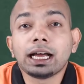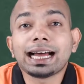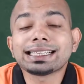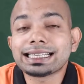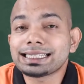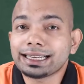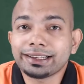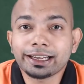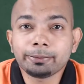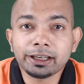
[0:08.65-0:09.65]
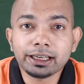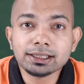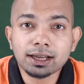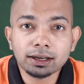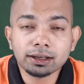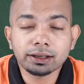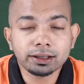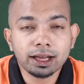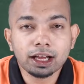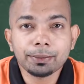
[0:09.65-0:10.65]
assets and liabilities under
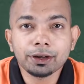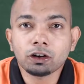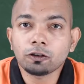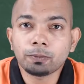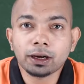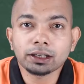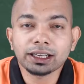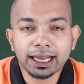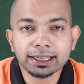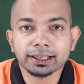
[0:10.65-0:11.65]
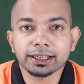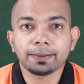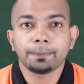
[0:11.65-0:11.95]
retirement of partner category.